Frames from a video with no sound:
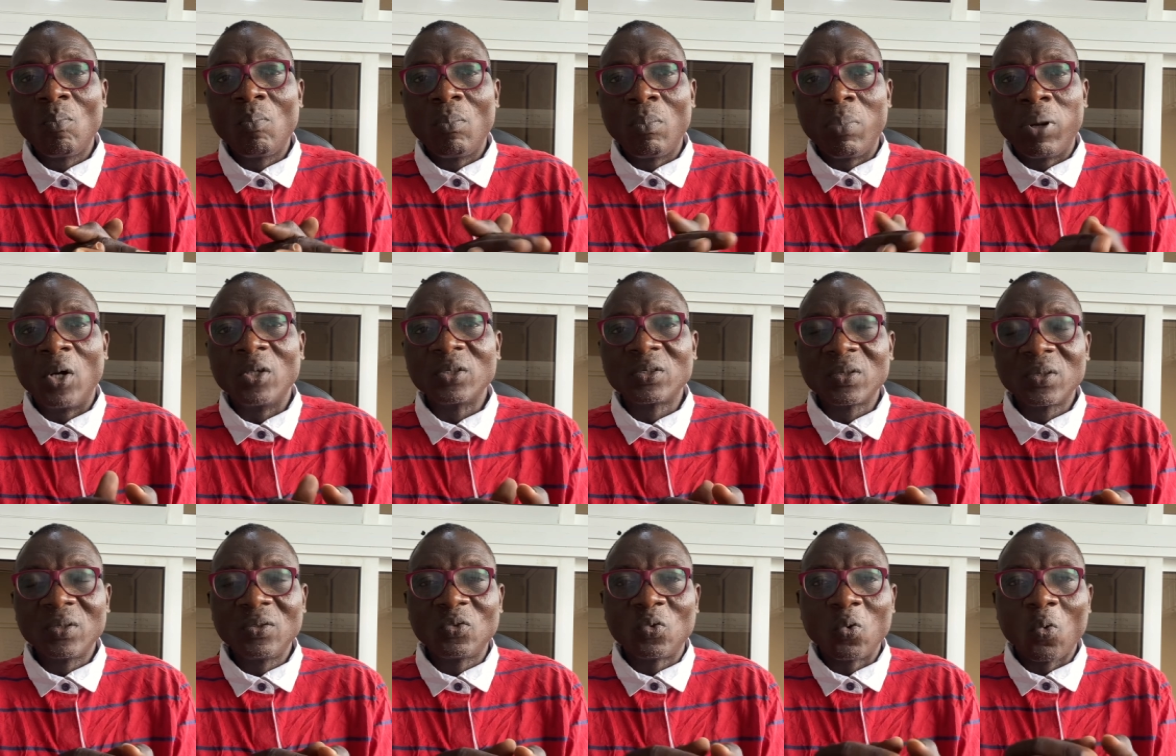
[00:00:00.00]
but
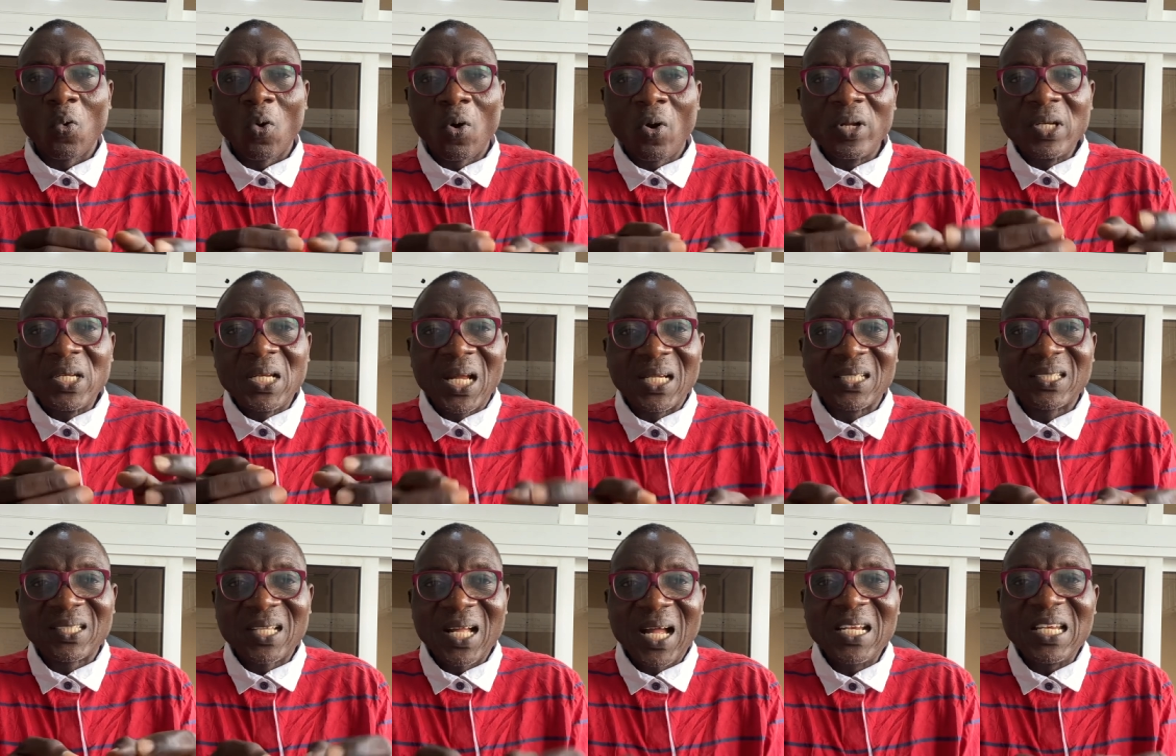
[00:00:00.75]
to
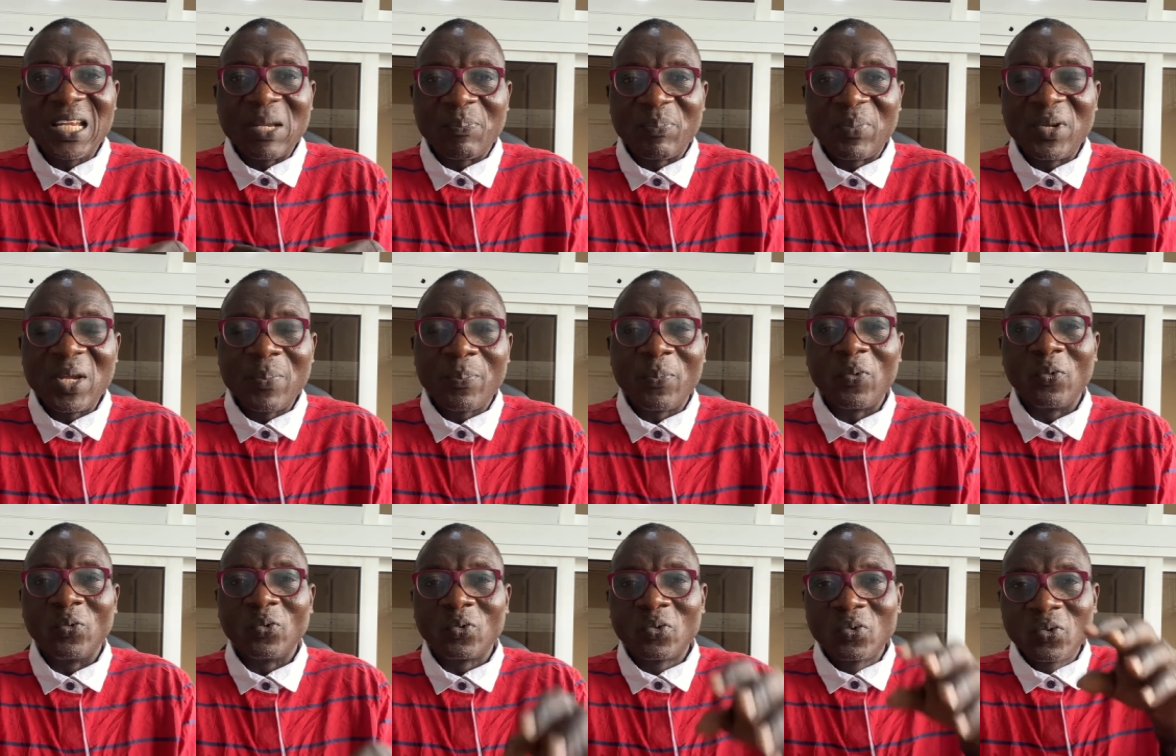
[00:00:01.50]
understand the
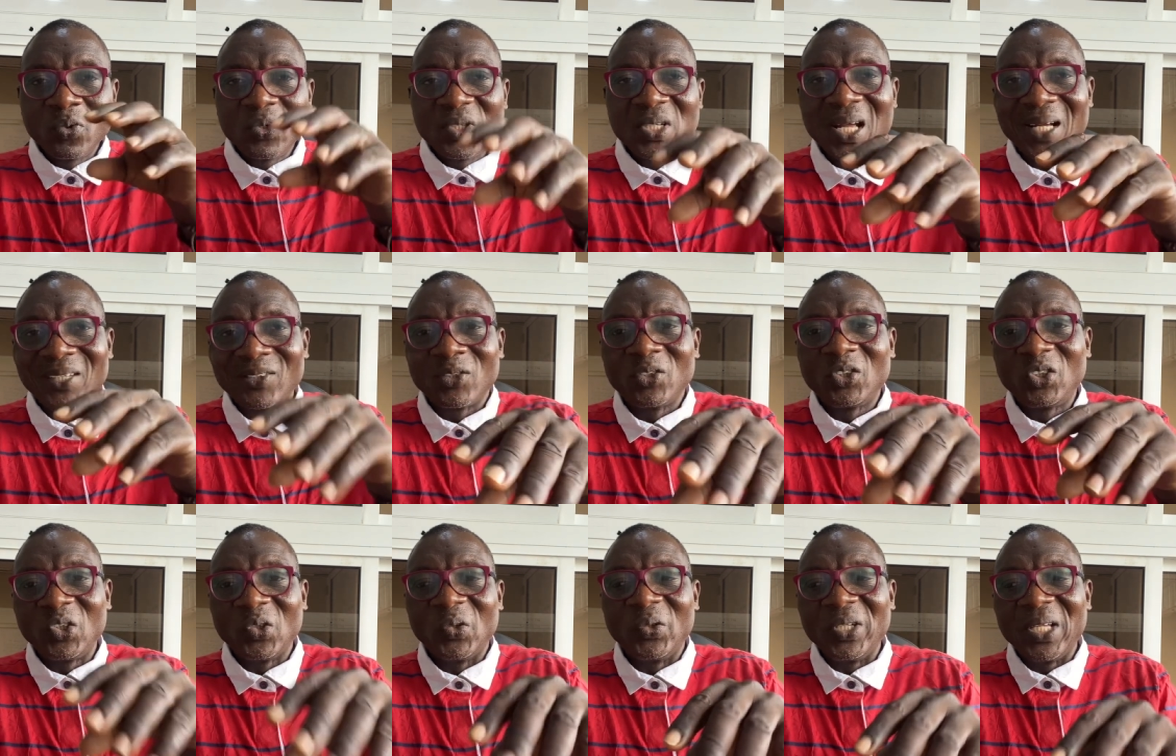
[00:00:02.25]
people through their
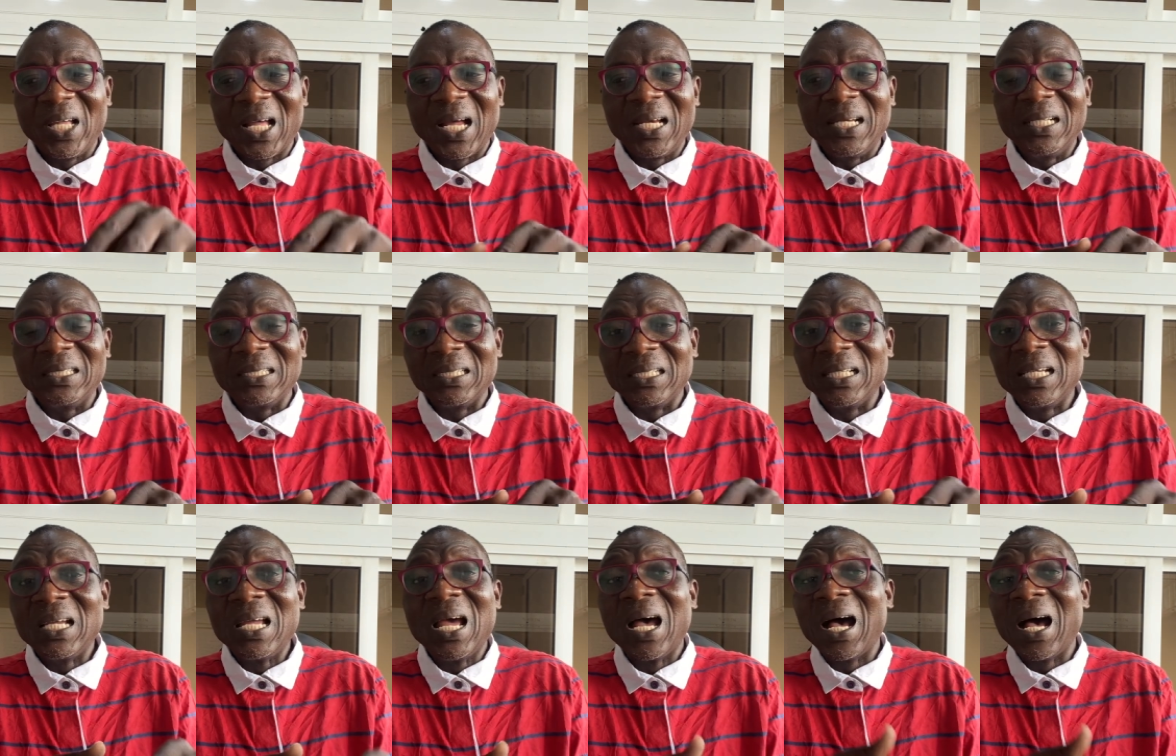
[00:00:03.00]
social reality